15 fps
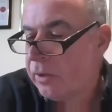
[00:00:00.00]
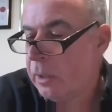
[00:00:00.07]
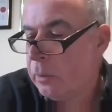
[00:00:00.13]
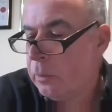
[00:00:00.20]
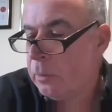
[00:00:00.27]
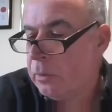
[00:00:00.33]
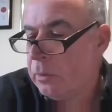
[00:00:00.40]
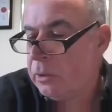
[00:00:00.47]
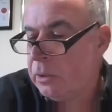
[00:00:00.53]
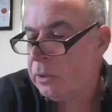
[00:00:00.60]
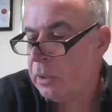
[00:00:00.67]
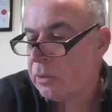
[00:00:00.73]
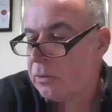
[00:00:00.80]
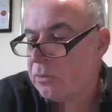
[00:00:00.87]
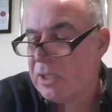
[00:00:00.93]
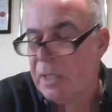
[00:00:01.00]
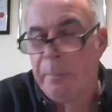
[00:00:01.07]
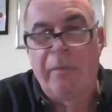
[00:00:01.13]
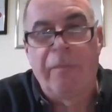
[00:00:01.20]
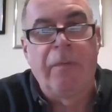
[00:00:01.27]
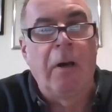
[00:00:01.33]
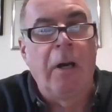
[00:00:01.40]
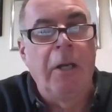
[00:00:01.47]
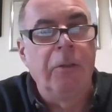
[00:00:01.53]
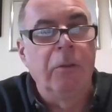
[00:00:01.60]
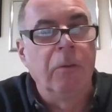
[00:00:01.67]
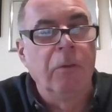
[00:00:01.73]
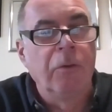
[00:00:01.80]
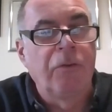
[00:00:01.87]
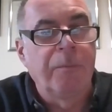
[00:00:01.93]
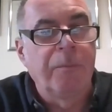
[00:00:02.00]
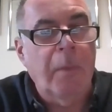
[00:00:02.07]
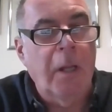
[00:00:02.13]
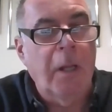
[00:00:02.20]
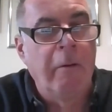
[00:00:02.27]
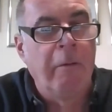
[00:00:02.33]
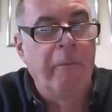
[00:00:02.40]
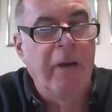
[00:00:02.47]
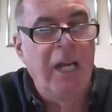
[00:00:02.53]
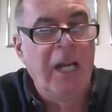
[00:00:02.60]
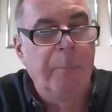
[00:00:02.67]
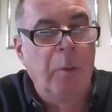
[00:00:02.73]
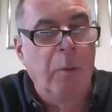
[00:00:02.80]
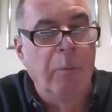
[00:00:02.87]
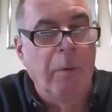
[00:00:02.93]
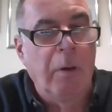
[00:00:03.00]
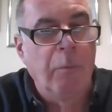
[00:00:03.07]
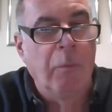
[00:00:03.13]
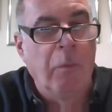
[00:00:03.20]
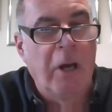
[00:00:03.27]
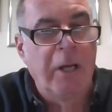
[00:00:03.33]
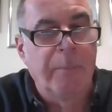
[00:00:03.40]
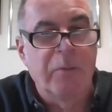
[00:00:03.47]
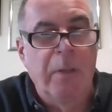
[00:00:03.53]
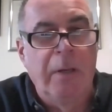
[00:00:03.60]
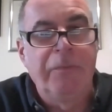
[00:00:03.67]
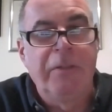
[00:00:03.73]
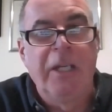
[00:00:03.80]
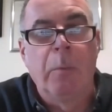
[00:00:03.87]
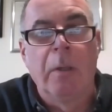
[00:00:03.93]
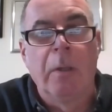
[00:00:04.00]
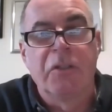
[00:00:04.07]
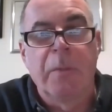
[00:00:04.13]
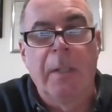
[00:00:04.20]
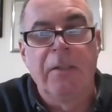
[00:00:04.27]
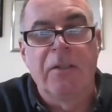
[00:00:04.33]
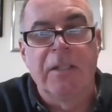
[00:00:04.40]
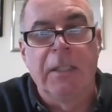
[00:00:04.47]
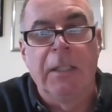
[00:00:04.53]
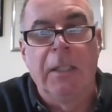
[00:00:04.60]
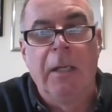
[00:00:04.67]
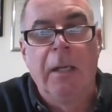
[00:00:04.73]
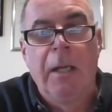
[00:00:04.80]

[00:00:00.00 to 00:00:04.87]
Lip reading: So timber fire doors are available right up to FD 120.